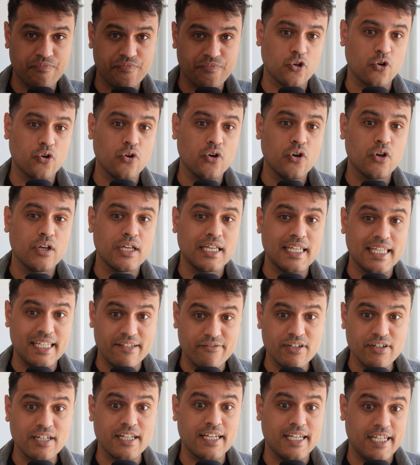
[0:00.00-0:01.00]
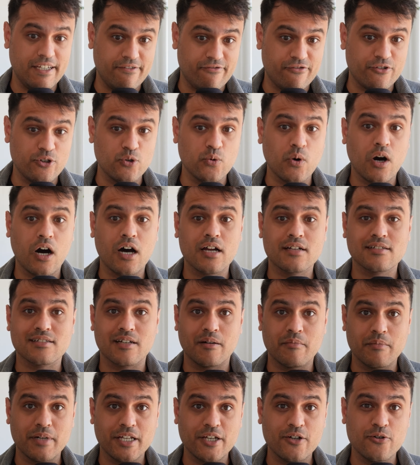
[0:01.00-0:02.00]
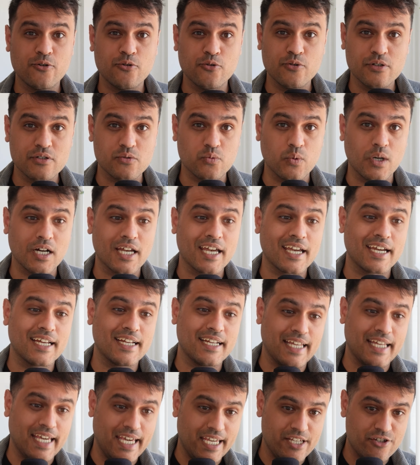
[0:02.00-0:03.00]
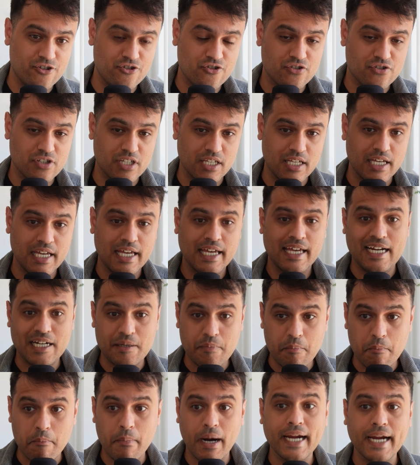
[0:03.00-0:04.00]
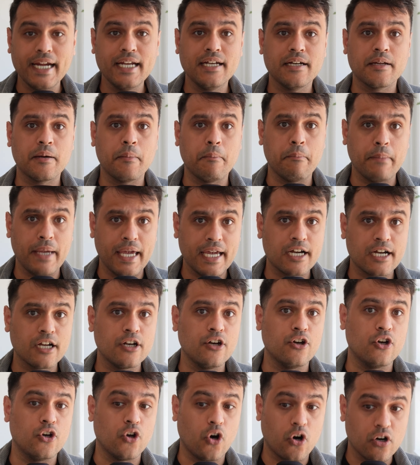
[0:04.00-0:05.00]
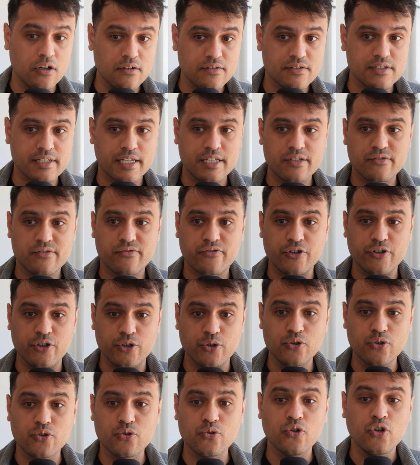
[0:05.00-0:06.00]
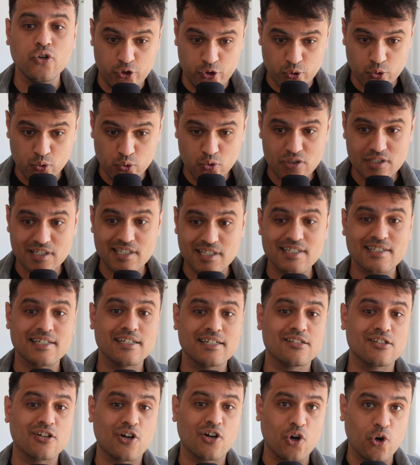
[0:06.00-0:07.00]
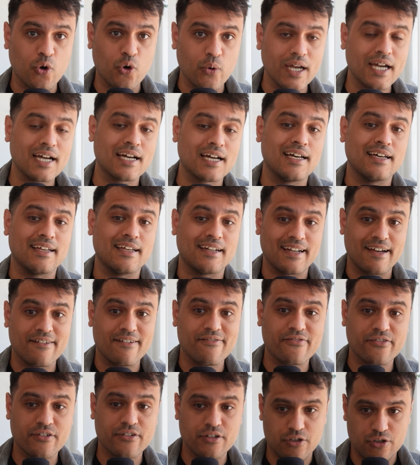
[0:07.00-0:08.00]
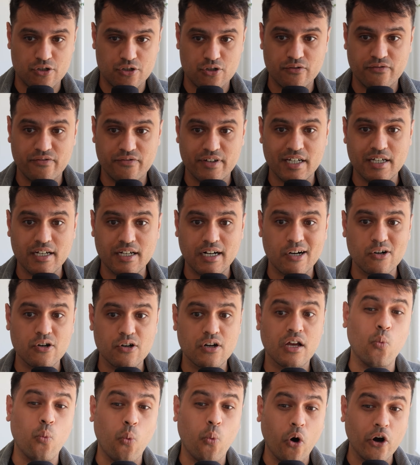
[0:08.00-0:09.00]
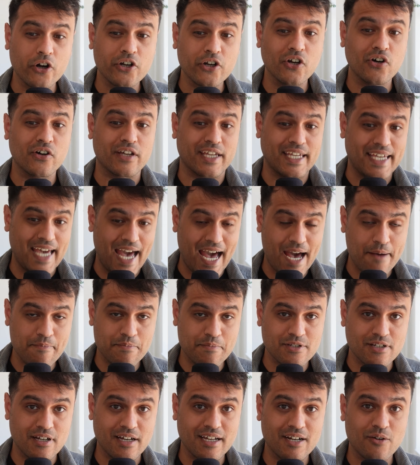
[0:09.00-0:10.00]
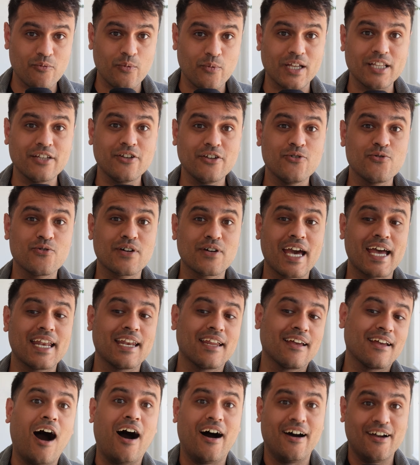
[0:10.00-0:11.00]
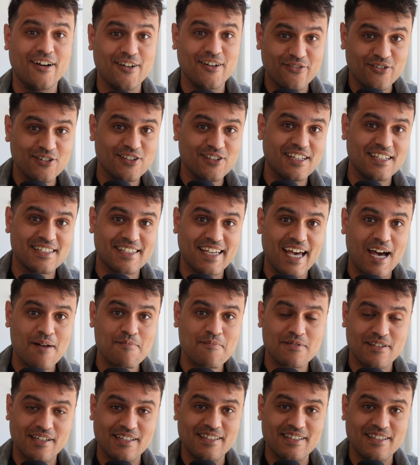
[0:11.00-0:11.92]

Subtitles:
So even if you are somebody who is working in an agency, it might make a lot of sense for you to use this as a quick reference to figure out what your gaps are and whether you can hire for these gaps.